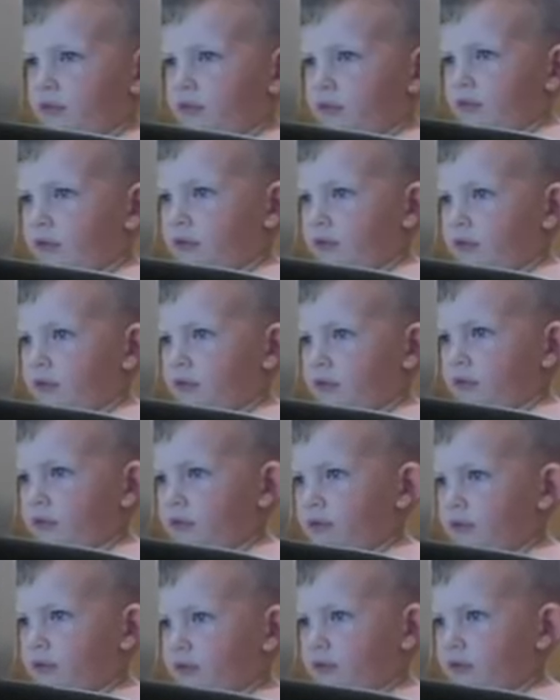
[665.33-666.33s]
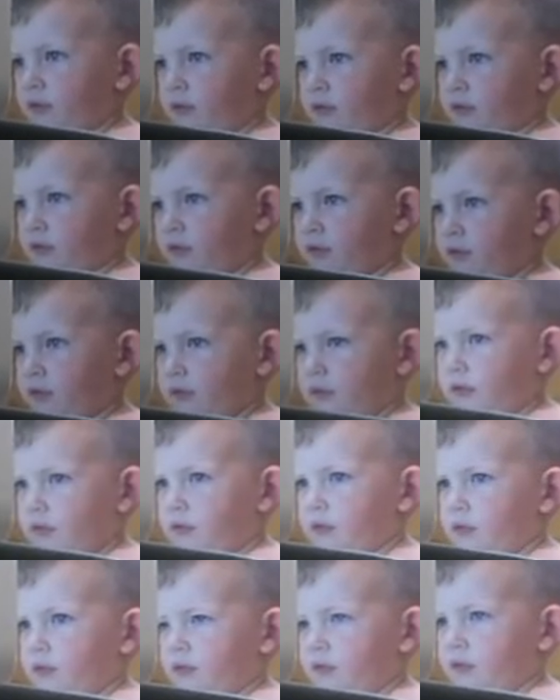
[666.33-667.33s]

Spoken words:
(silence)